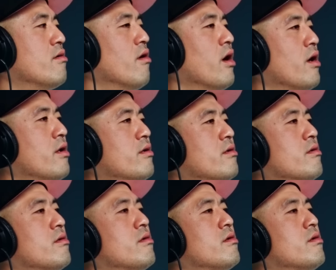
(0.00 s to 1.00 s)
Right.
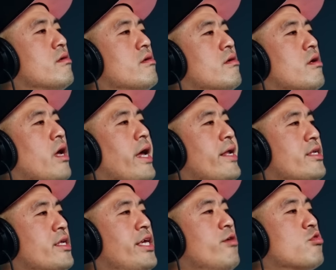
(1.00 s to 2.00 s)
And
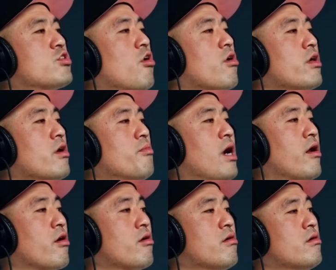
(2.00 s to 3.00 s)
he was talking about
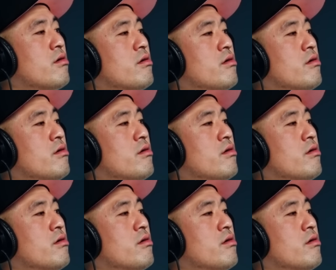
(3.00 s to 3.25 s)
her.